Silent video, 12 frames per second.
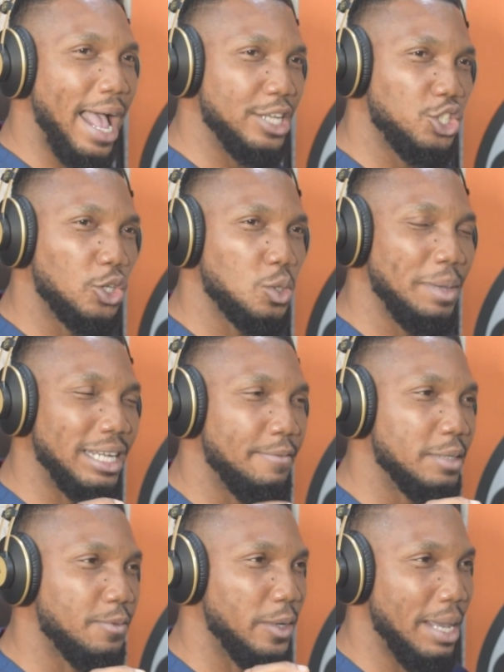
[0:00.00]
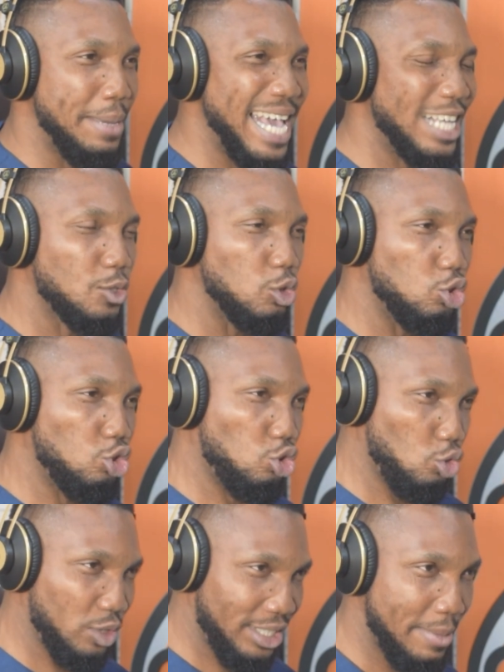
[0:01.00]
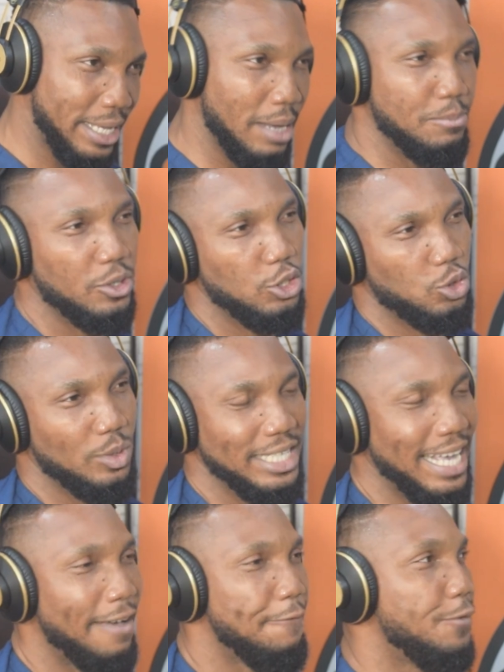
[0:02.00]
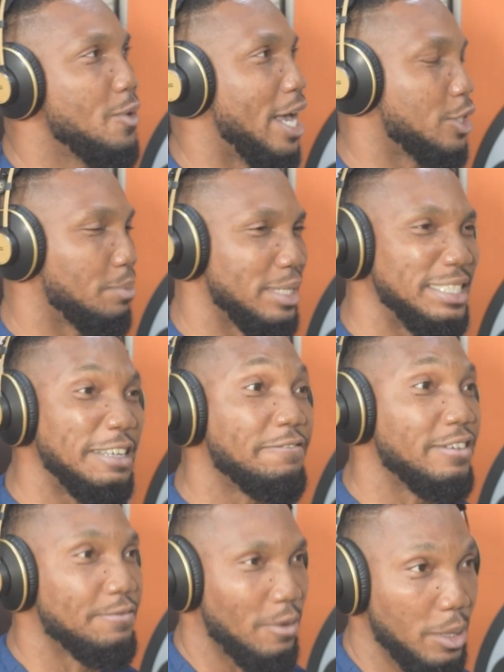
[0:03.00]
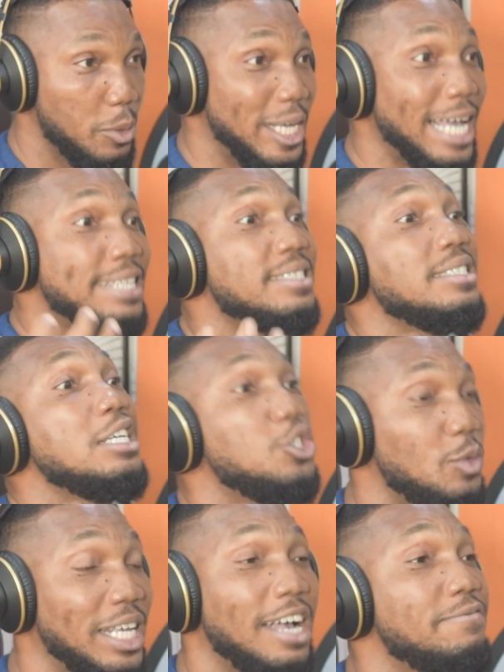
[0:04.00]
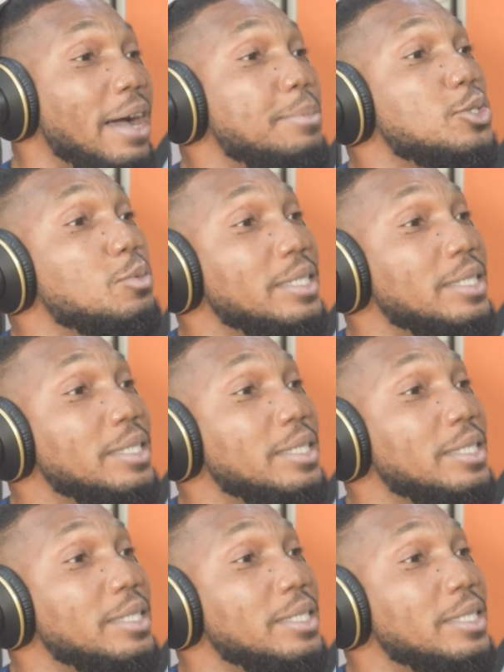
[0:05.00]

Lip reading: adjust to make an arrangement for them, it has to suit them like a bodysuit. It can't feel like something different from them. They can't sing to, they can't vibe to it.